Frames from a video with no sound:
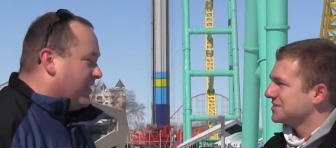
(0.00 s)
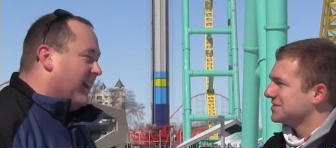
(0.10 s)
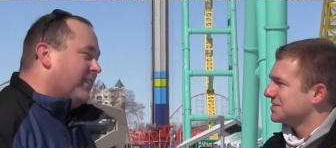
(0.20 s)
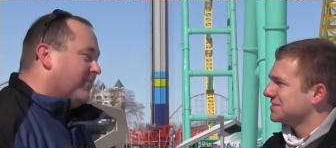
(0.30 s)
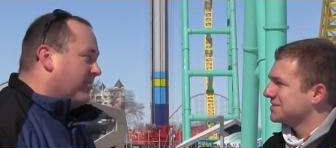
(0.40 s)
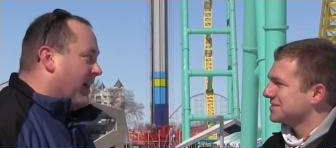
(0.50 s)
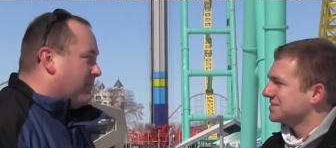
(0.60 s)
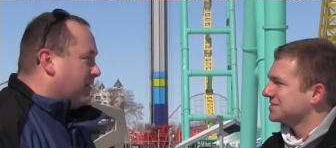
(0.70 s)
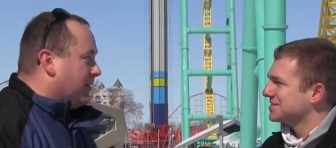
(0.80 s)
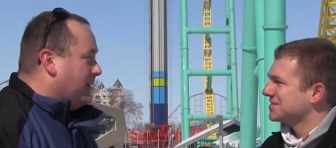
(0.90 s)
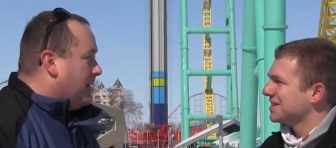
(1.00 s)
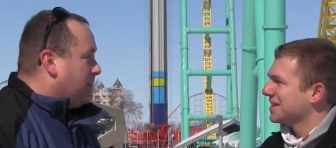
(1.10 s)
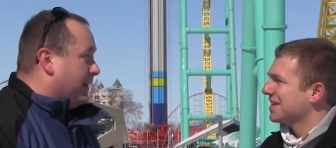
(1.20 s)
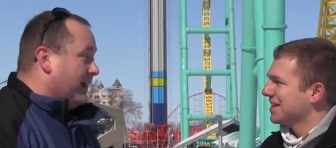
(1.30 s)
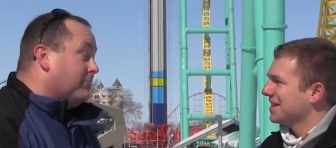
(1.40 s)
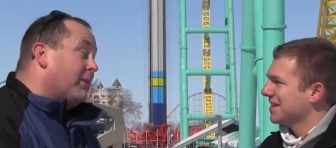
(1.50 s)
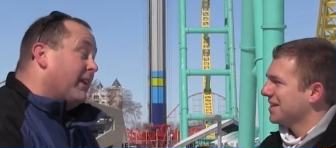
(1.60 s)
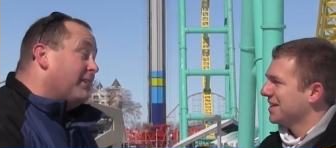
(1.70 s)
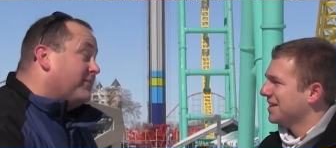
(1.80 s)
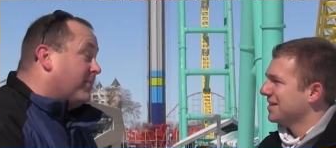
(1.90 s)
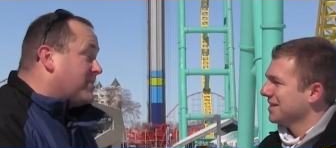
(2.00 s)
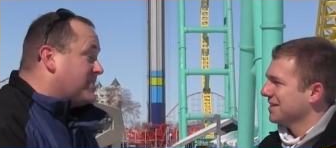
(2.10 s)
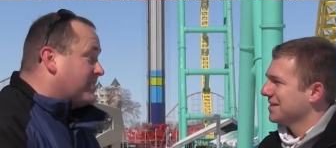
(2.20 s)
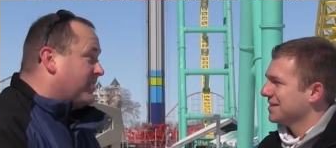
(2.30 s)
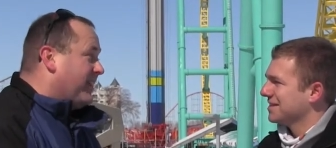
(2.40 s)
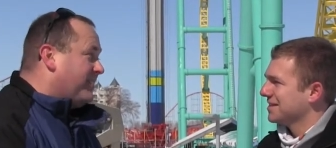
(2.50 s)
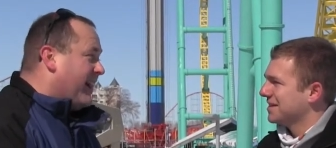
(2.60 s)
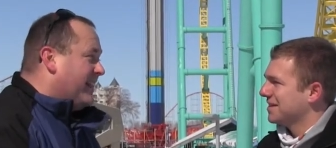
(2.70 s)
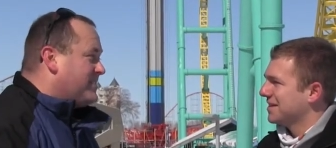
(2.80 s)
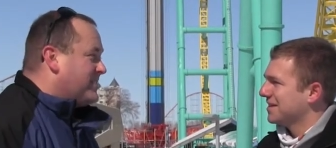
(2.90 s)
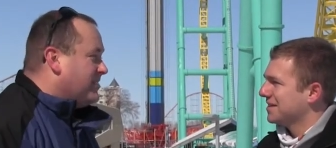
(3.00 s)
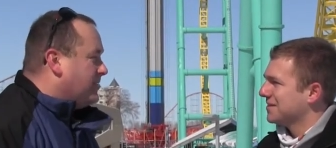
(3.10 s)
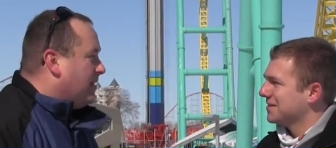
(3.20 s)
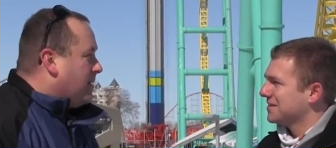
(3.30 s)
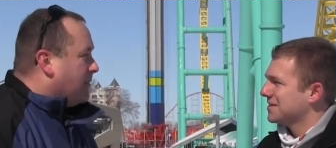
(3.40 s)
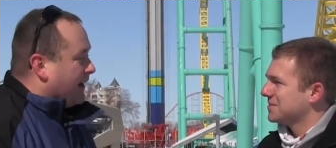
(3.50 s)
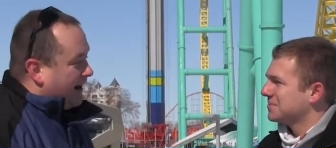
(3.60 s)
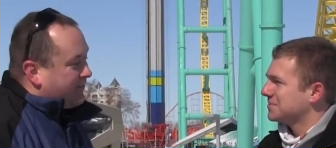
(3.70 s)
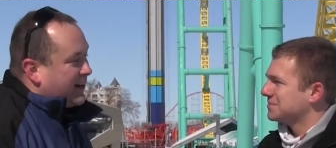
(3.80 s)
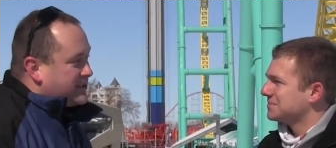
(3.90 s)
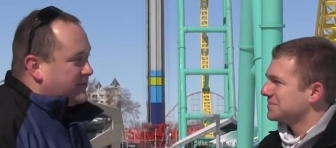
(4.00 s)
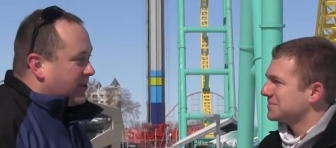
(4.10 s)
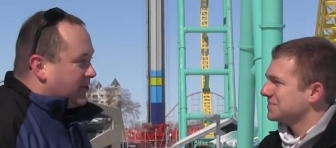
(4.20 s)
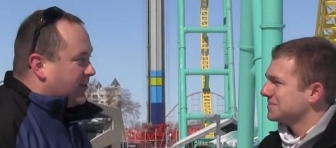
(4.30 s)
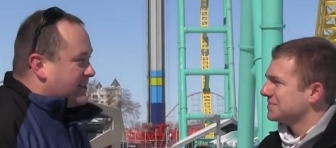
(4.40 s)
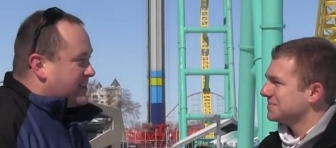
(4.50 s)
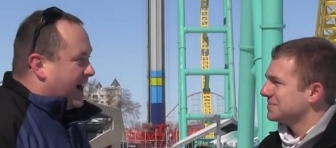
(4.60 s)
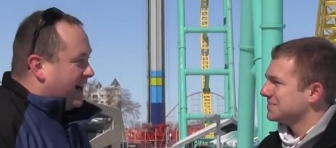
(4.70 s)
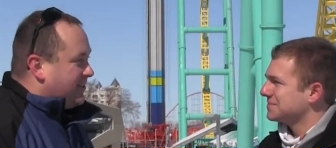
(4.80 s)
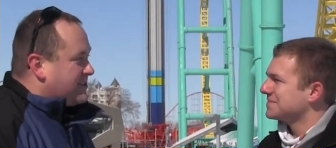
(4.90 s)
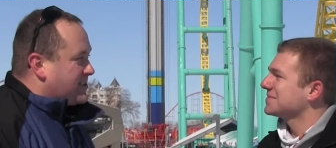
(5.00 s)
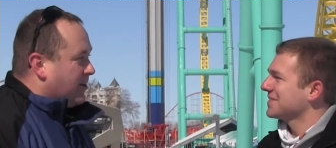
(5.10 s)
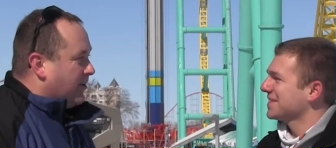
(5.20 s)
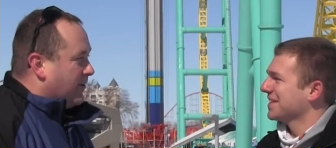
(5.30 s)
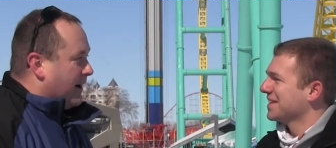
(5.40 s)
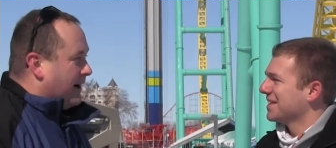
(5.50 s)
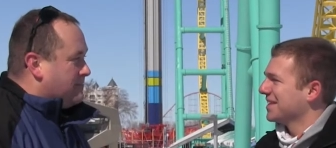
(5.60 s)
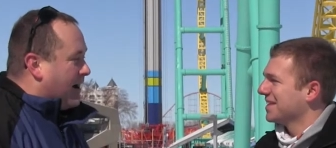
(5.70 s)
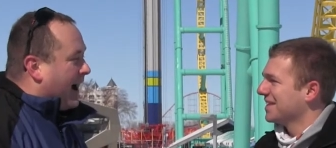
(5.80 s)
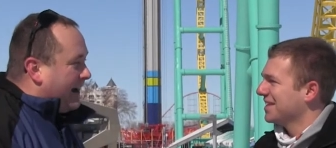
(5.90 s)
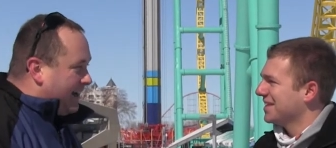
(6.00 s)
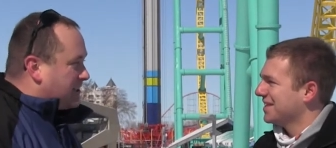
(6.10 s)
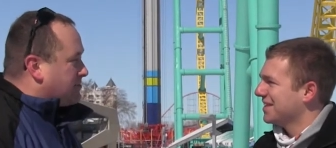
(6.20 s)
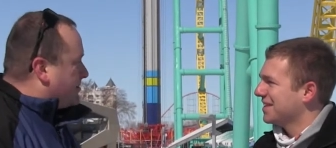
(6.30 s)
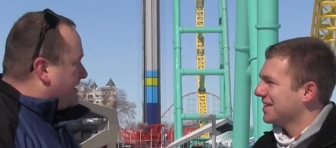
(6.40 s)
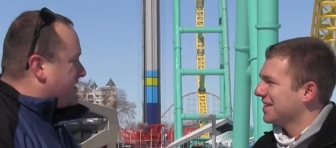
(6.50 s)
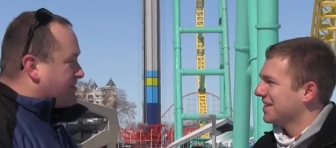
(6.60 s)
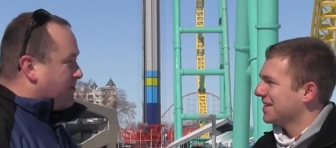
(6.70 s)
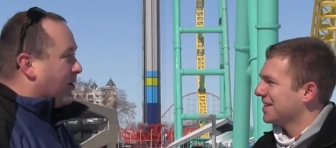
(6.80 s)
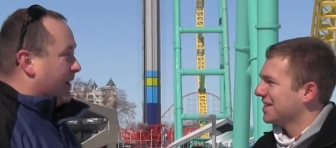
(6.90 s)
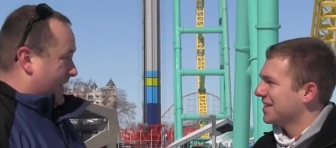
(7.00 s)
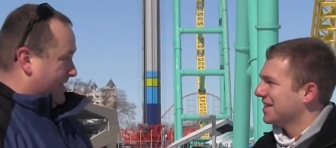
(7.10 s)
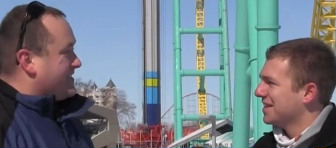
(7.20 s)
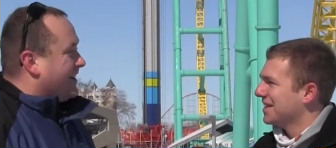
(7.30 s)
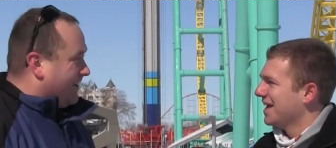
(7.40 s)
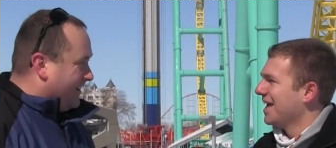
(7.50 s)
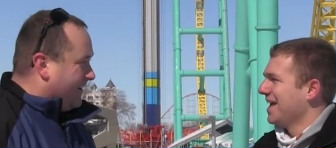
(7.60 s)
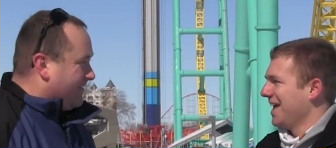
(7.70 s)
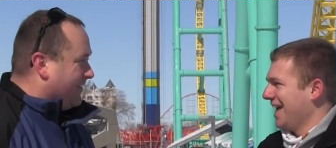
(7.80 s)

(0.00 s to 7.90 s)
Speaker 1: you. I love Raptor. But again, Millennium Force is a great ride too. But again, I've got some little ones now, so my expertise is more in the kids area